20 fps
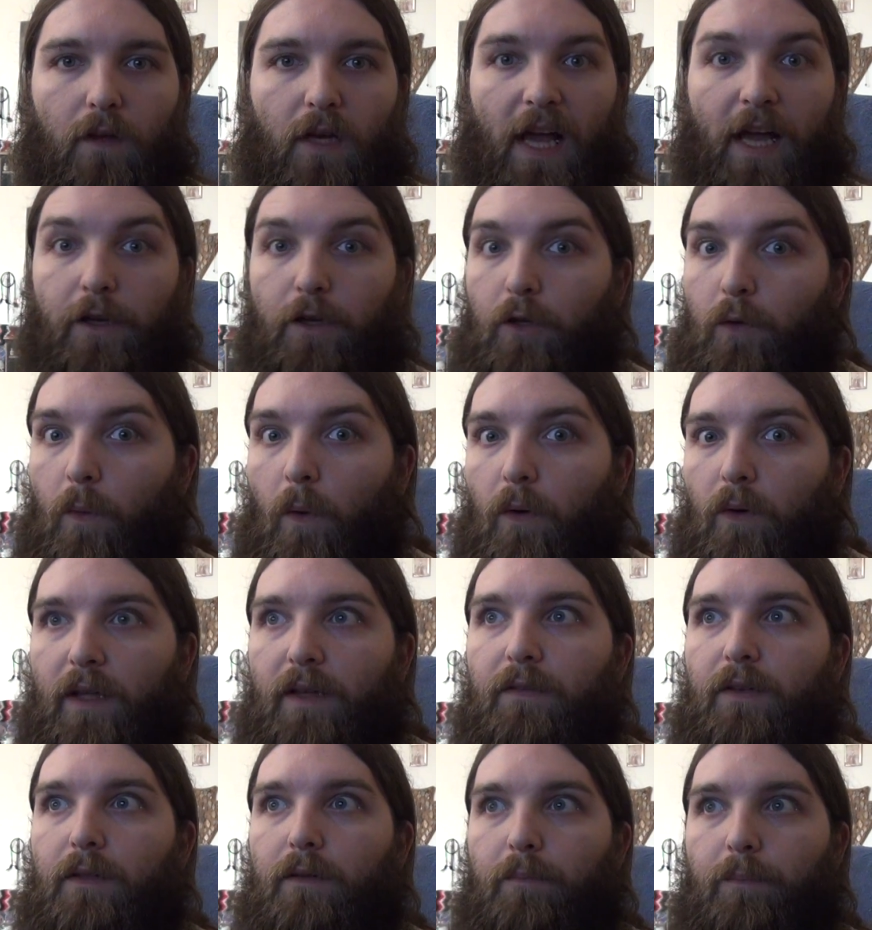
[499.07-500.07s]
And you won't
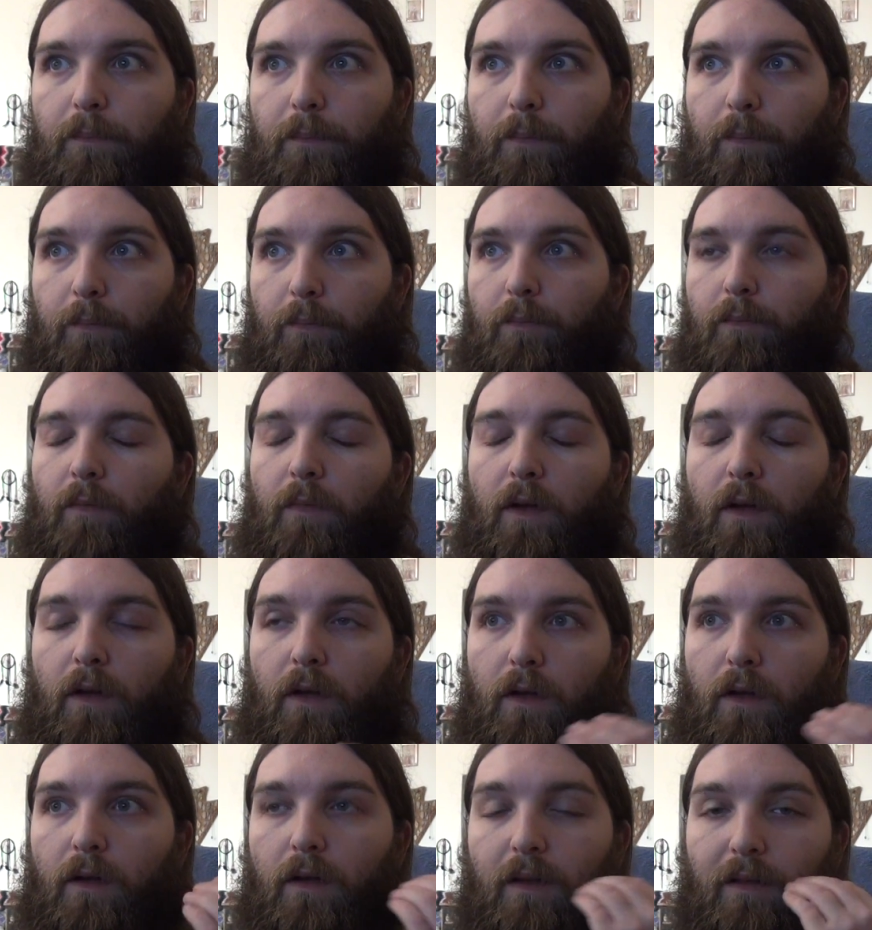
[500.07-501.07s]
even
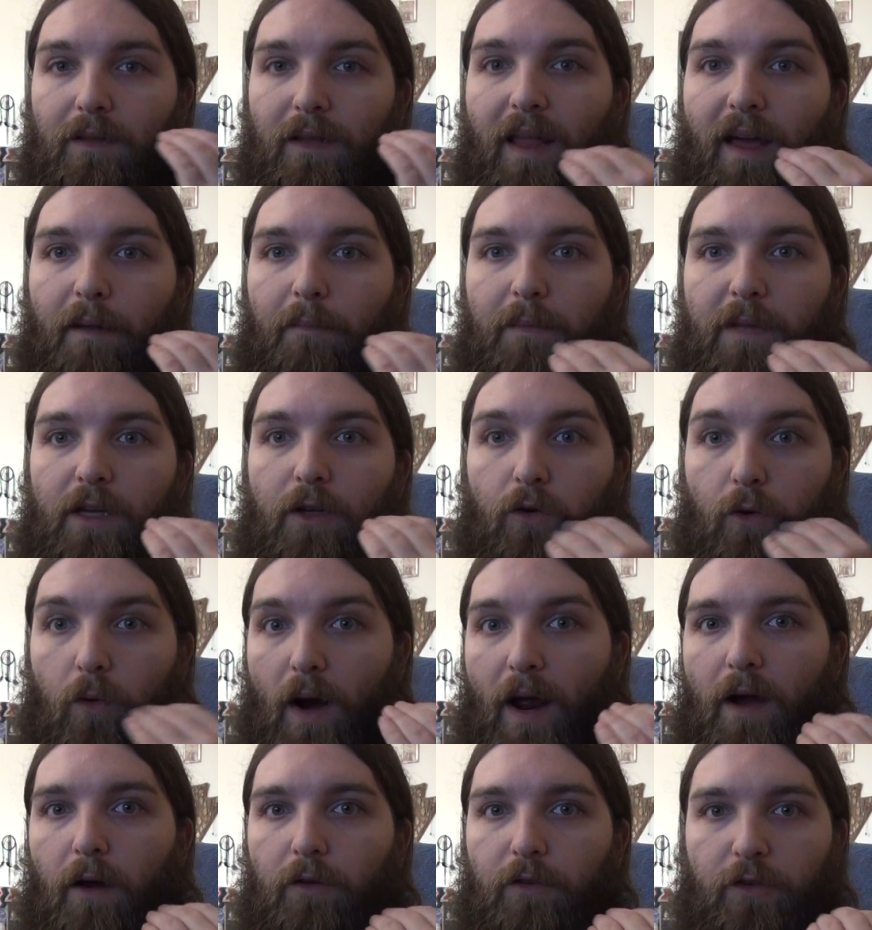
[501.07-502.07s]
let me
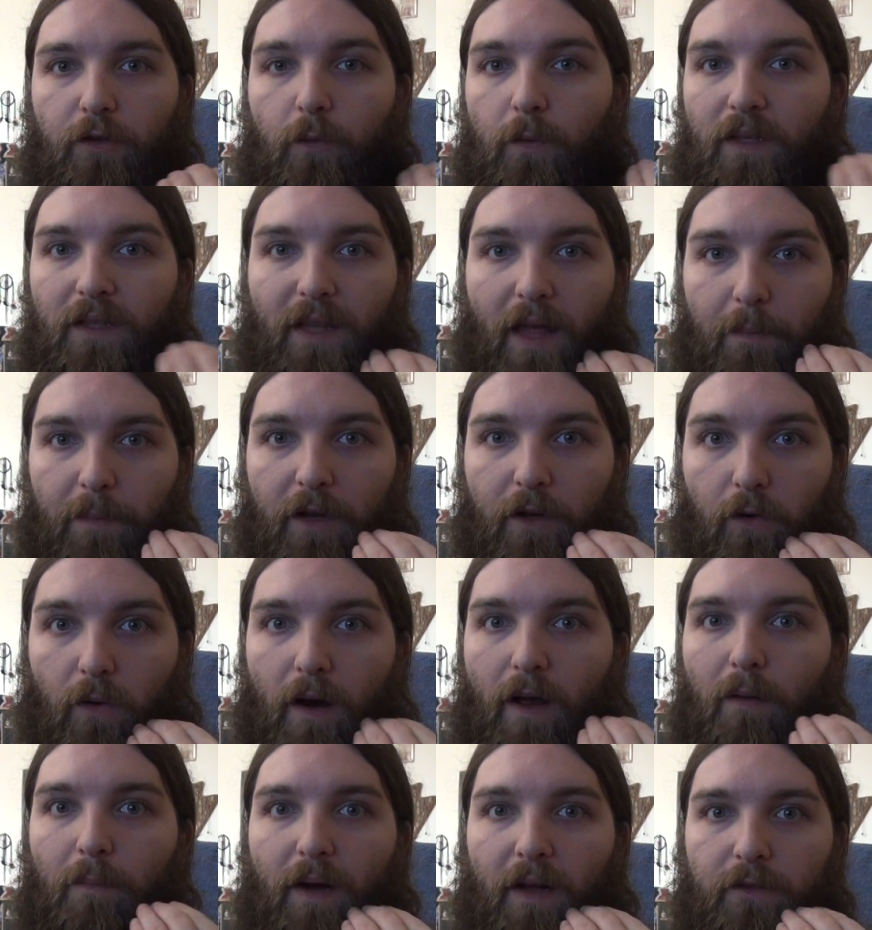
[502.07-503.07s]
crown, she wouldn't let me
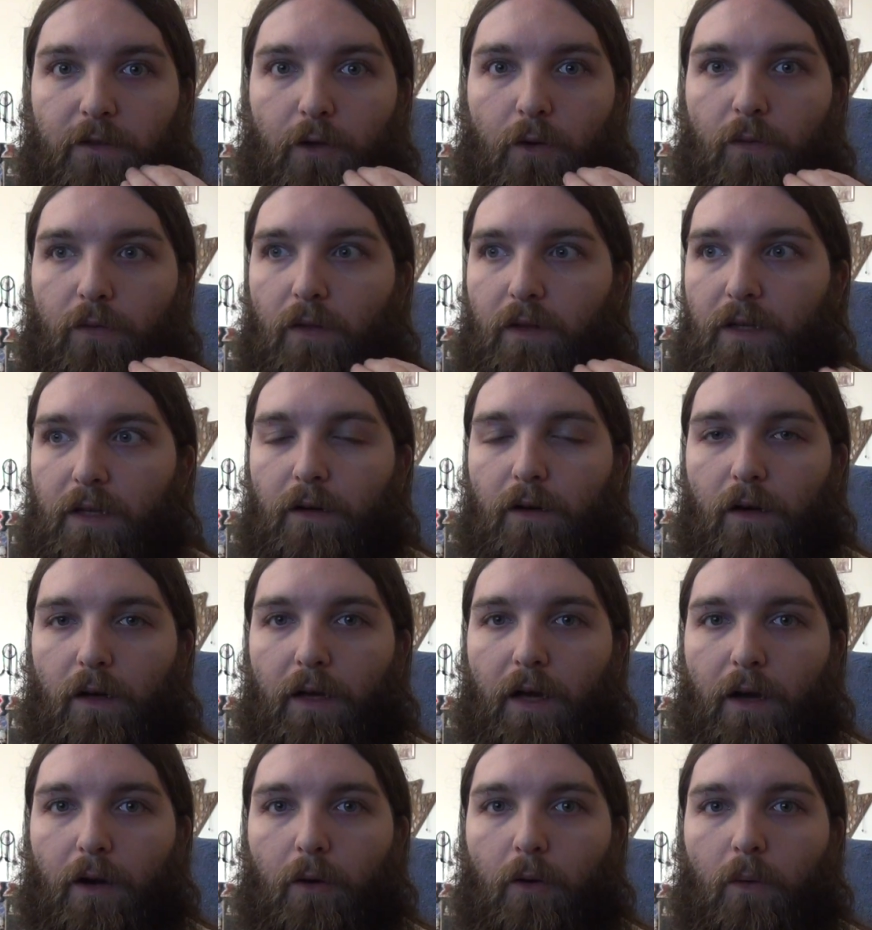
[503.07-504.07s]
crown my tooth a year
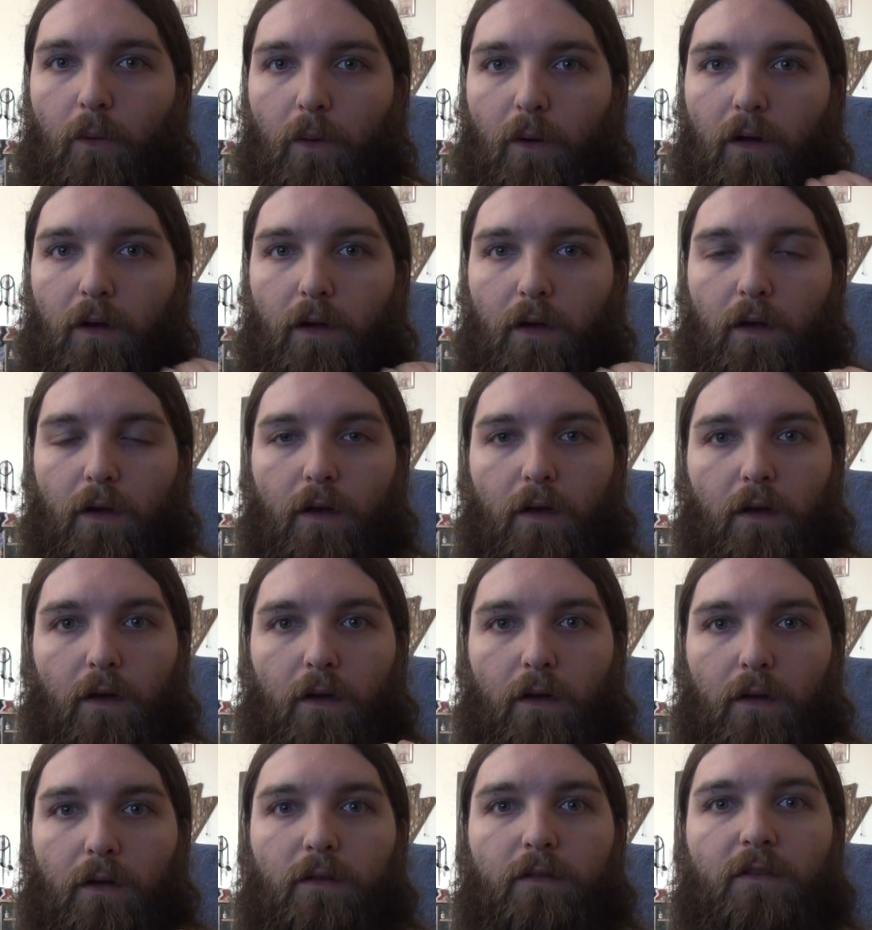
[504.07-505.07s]
ago
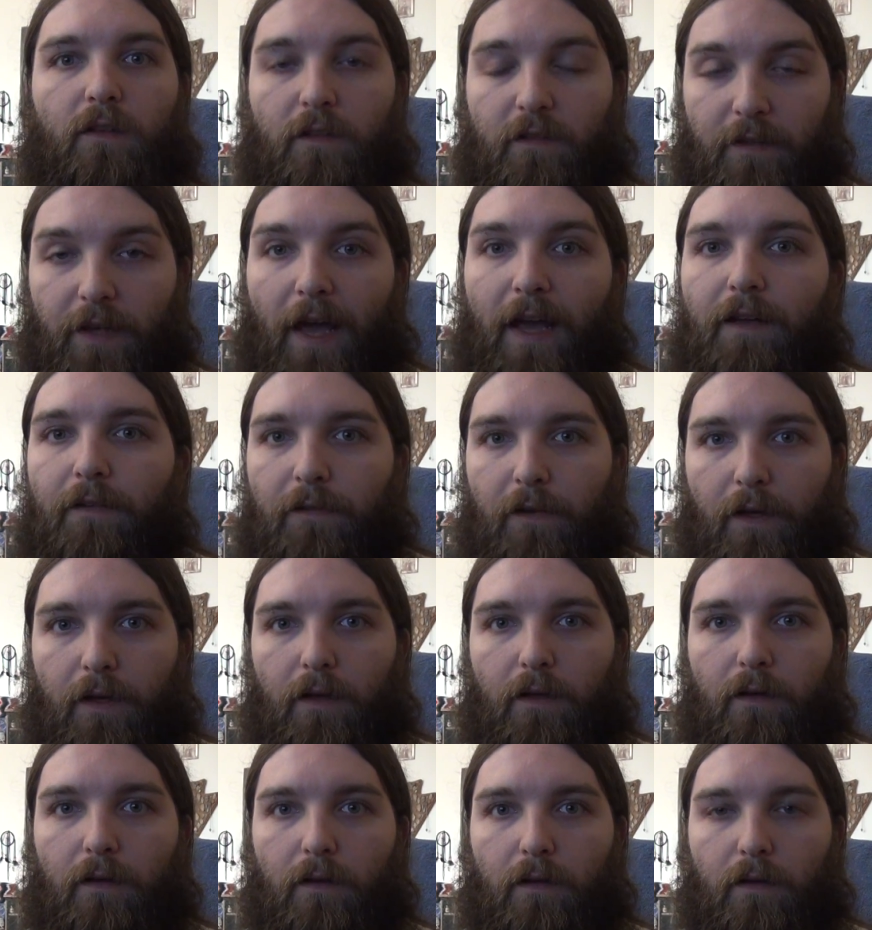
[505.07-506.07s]
to save
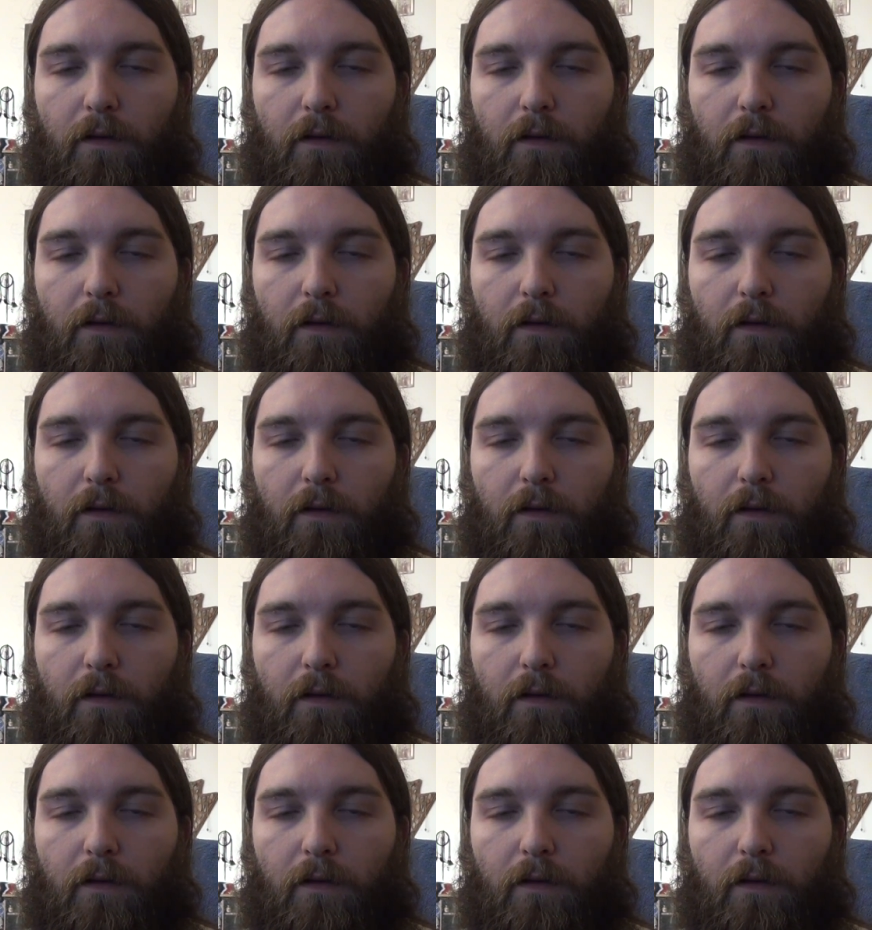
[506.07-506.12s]
it.